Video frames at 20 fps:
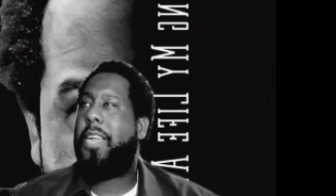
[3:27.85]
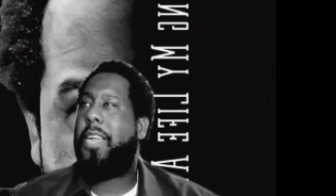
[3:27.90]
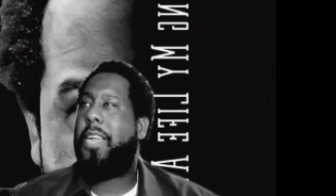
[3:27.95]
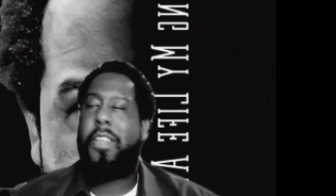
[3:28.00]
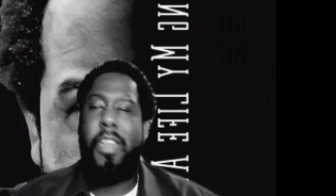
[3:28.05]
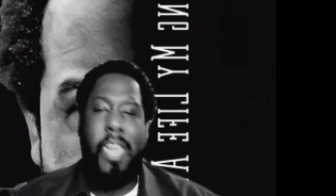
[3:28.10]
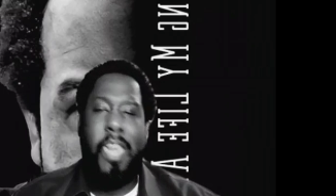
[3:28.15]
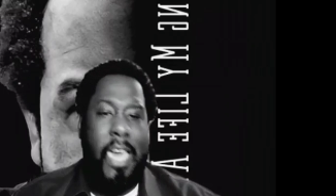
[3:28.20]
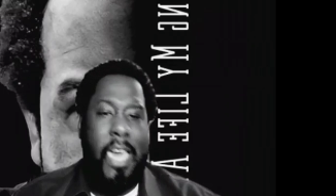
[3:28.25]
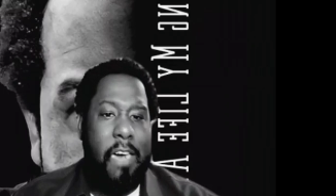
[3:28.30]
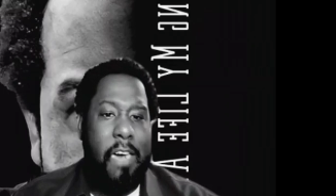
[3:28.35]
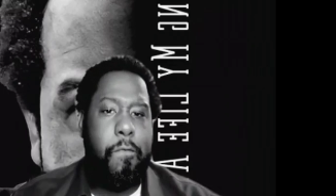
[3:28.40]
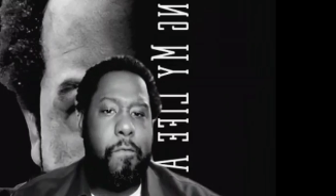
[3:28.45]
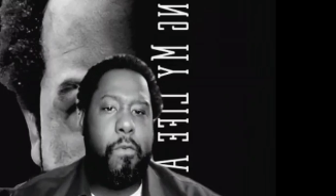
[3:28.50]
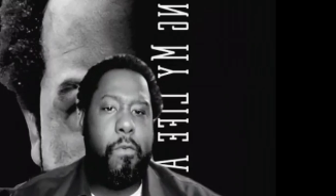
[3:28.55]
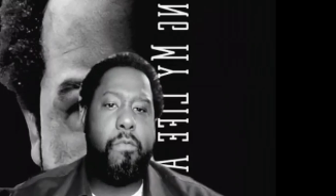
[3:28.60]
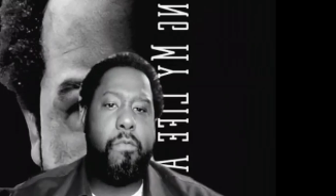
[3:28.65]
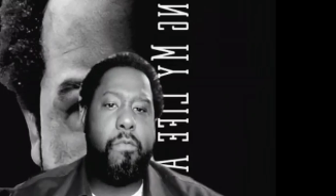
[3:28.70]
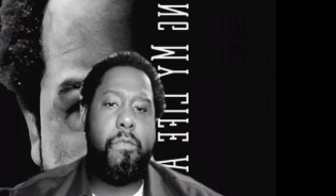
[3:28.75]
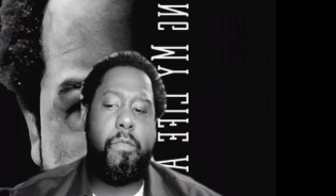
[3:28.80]
and the
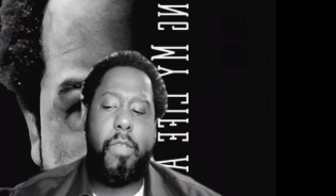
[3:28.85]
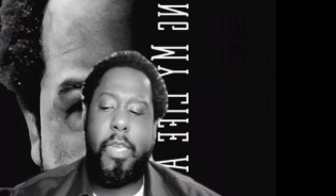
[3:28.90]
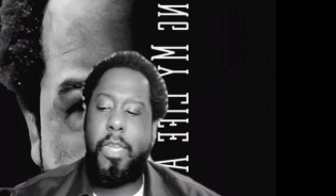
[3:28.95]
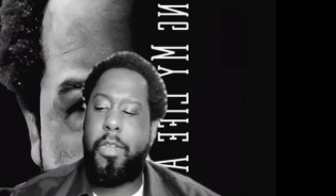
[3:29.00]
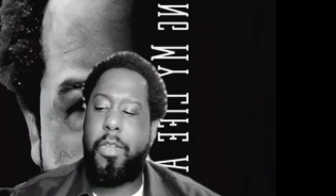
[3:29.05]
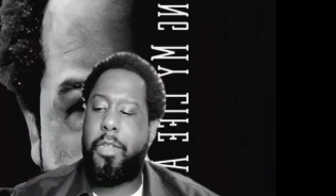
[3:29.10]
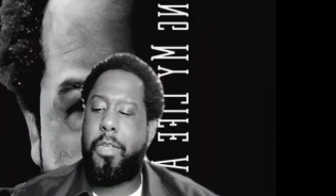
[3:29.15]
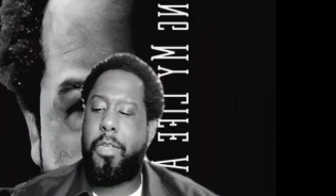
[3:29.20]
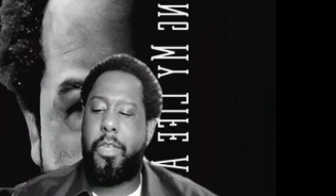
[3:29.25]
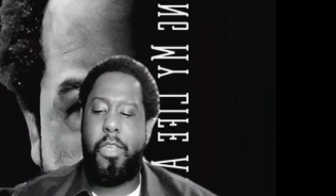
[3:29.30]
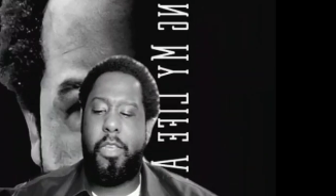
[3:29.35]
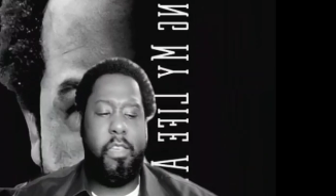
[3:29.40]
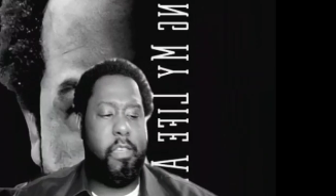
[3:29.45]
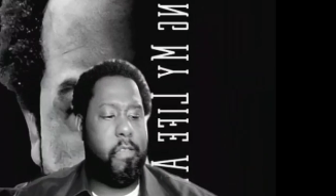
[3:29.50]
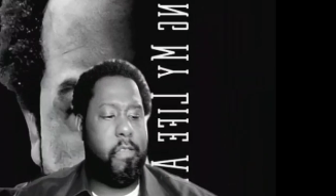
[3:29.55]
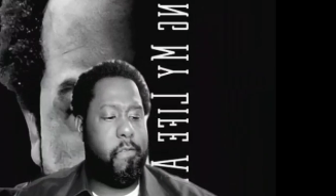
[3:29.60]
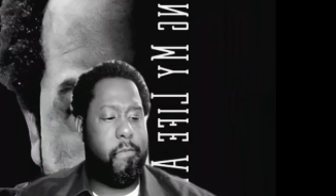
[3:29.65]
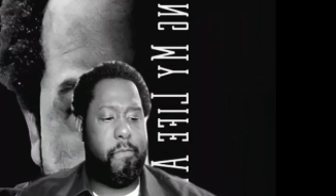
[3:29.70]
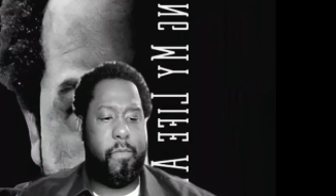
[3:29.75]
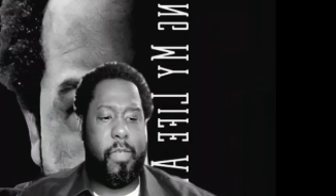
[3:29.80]
novels. And
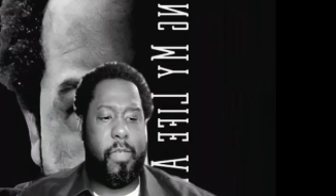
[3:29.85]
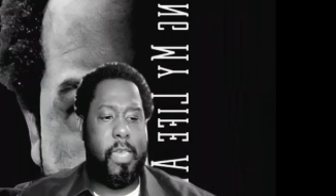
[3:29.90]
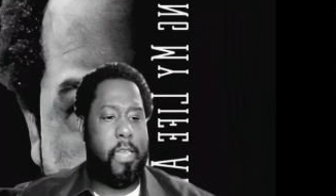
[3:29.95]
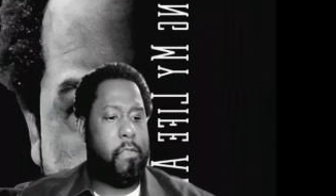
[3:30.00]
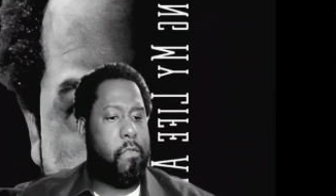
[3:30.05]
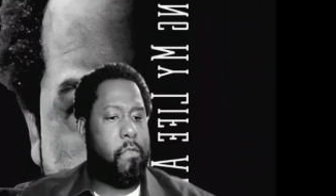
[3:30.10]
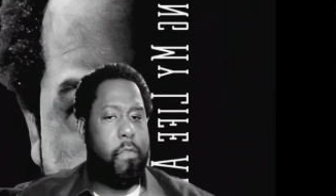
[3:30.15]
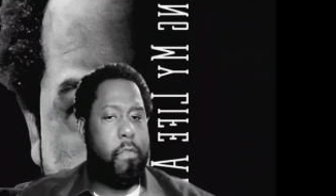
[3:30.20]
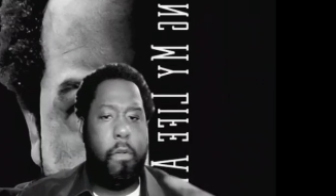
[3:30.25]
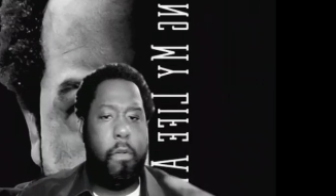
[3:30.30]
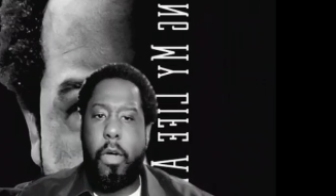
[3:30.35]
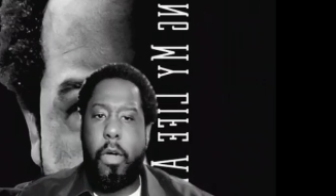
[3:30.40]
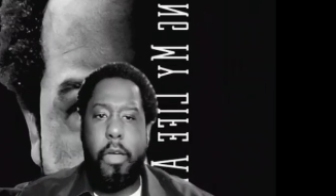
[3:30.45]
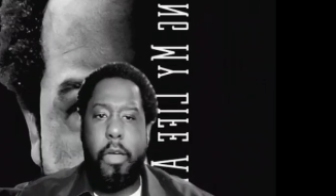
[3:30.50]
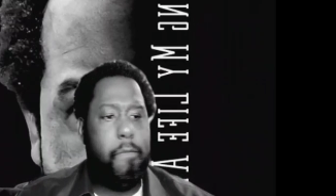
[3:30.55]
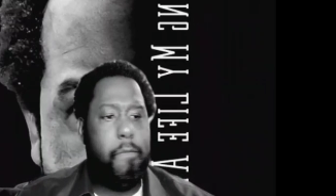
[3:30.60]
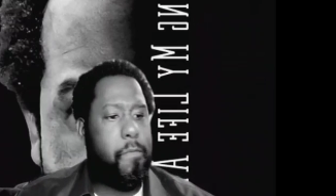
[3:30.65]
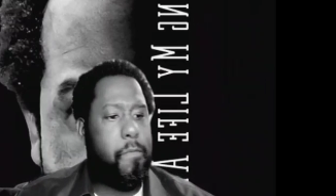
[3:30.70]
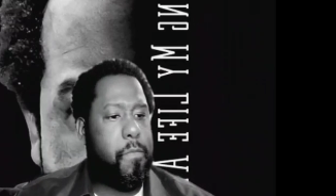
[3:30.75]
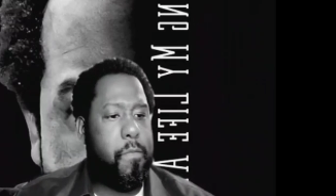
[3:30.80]
he said, you know
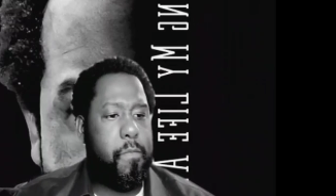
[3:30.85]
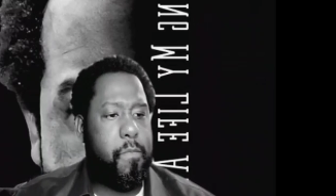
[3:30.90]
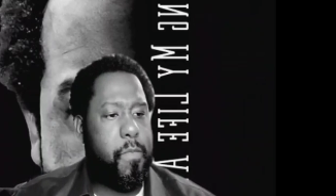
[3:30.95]
what?